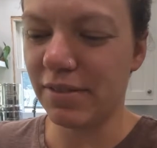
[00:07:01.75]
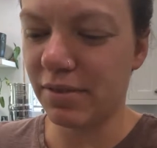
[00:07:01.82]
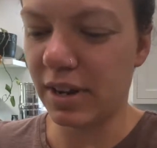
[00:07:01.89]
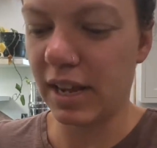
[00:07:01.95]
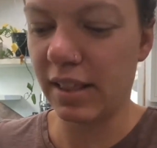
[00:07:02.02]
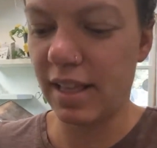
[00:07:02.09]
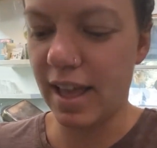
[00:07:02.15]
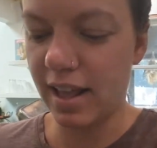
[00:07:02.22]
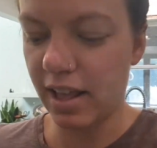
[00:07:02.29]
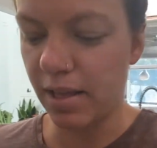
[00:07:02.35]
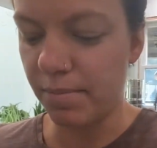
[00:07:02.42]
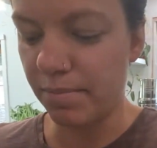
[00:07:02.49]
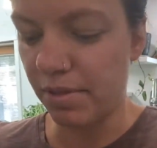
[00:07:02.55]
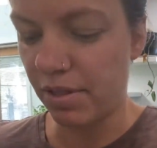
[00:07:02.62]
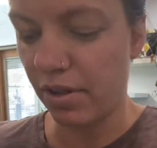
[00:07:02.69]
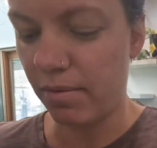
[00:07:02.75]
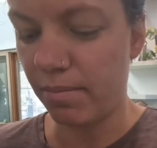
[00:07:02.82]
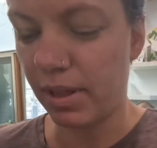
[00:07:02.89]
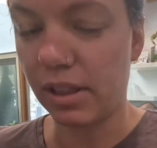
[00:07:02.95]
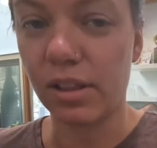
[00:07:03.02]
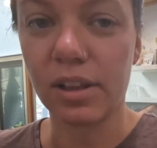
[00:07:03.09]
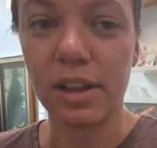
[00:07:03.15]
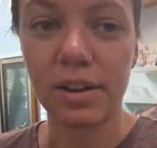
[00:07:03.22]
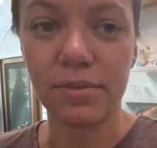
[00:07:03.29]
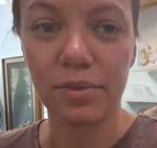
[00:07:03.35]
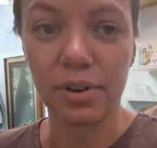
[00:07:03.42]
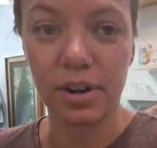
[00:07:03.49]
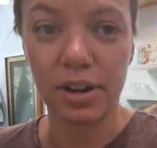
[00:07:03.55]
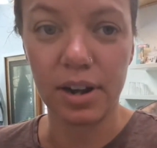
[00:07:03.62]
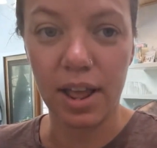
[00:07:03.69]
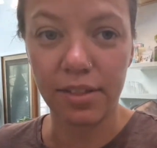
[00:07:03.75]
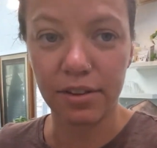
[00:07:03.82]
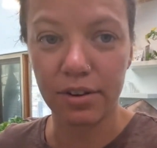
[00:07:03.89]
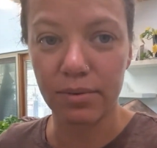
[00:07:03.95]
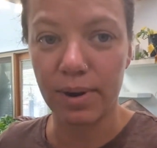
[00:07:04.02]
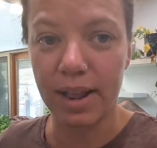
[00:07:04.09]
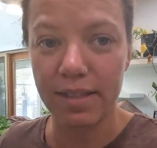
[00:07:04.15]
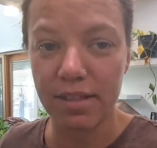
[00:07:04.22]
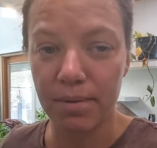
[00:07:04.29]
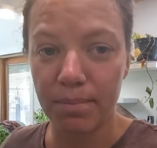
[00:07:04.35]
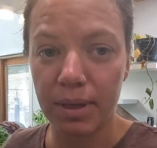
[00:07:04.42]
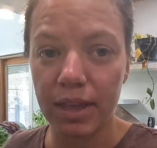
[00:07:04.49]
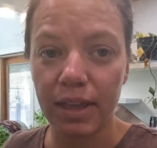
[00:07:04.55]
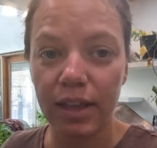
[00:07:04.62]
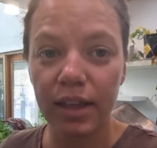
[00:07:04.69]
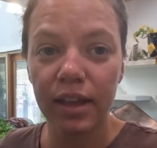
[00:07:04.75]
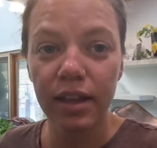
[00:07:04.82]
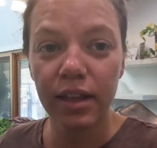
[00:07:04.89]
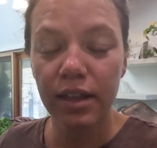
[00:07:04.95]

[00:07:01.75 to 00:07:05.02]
really like them, so I've been looking for another recipe